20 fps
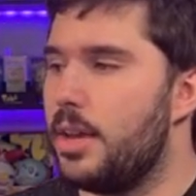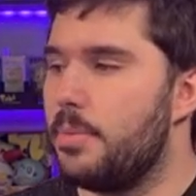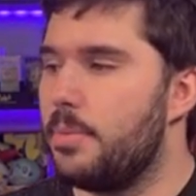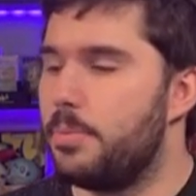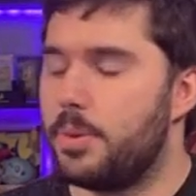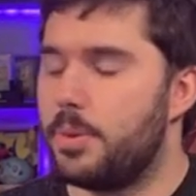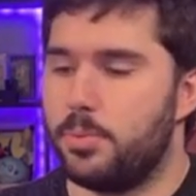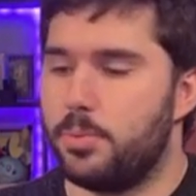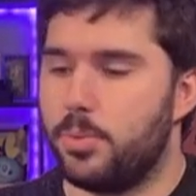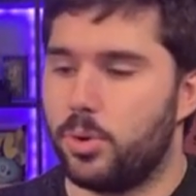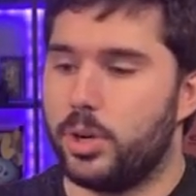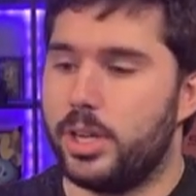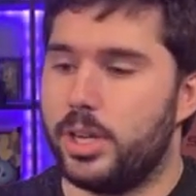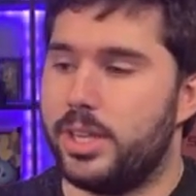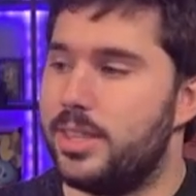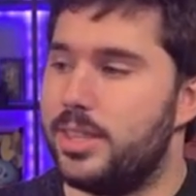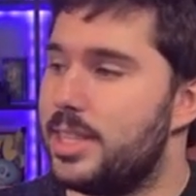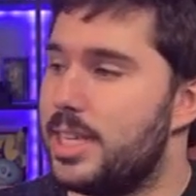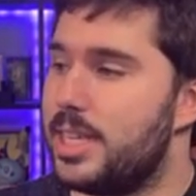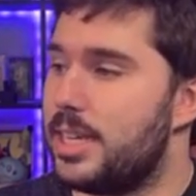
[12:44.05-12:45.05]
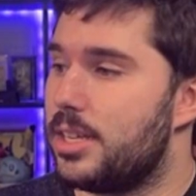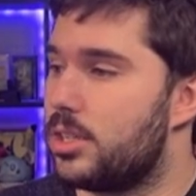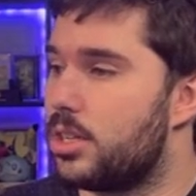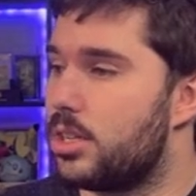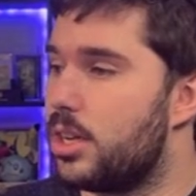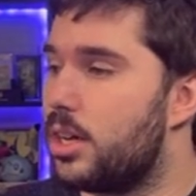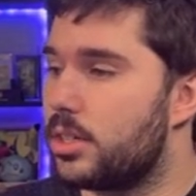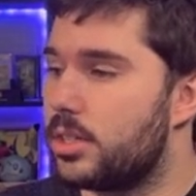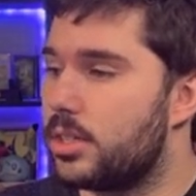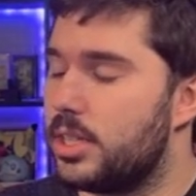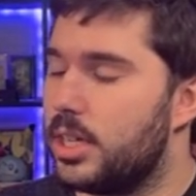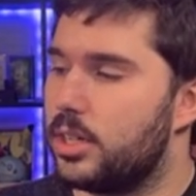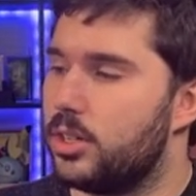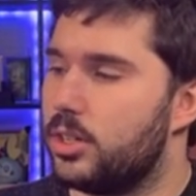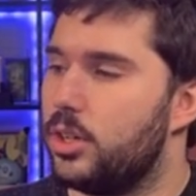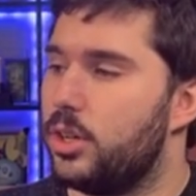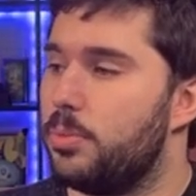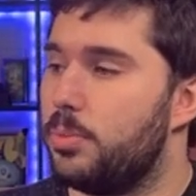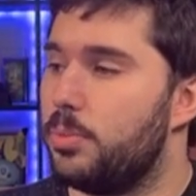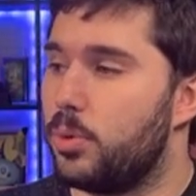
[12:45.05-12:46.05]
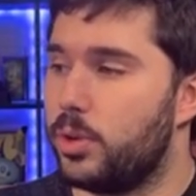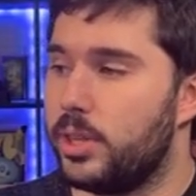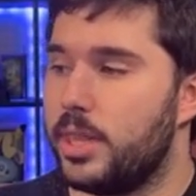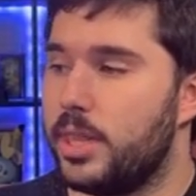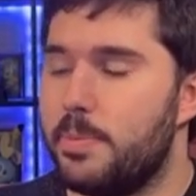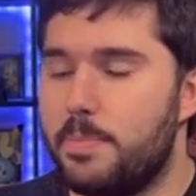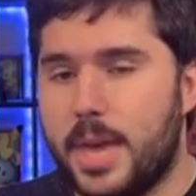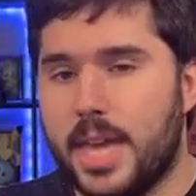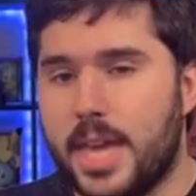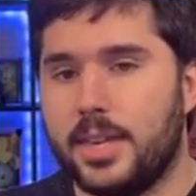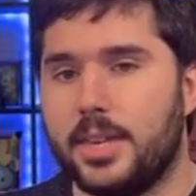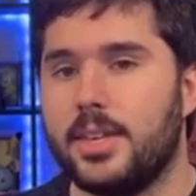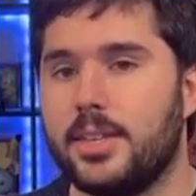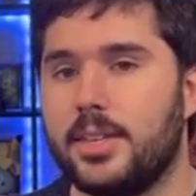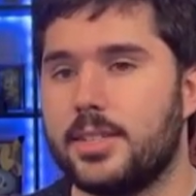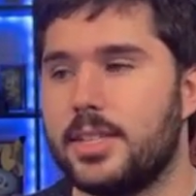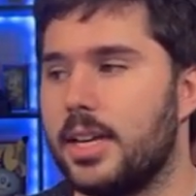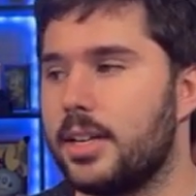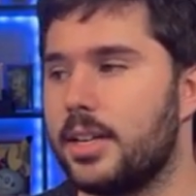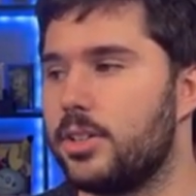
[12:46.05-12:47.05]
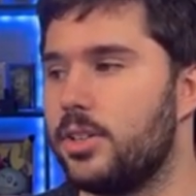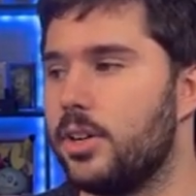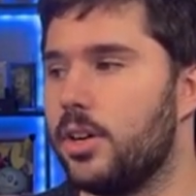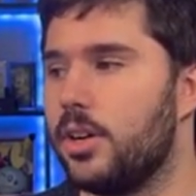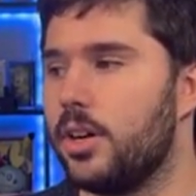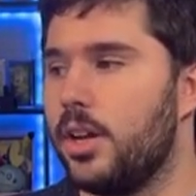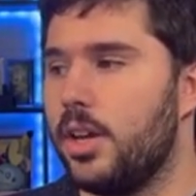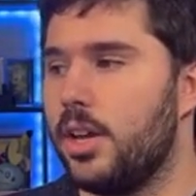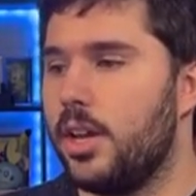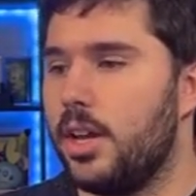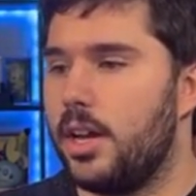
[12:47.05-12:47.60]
but more in the stock sector, more in the banking sector,